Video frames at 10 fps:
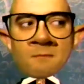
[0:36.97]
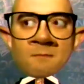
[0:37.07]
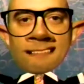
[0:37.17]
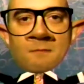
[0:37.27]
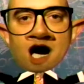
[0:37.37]

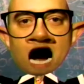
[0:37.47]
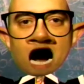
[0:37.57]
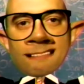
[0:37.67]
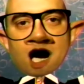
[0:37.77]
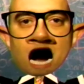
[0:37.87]

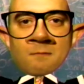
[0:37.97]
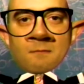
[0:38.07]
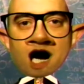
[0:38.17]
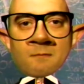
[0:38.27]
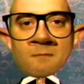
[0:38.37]
Nickelodeon has
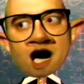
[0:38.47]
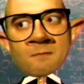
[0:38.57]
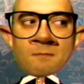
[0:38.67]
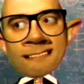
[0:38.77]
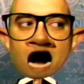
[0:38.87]
the, um, one,
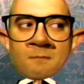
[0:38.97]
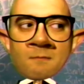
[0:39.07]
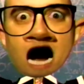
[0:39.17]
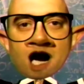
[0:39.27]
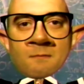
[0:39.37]
two, three, four,
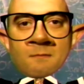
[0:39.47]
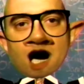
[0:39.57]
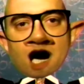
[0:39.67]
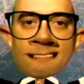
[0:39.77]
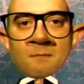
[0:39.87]
five. Oh,
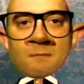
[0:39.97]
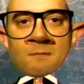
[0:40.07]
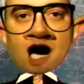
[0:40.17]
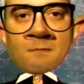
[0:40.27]
I got it.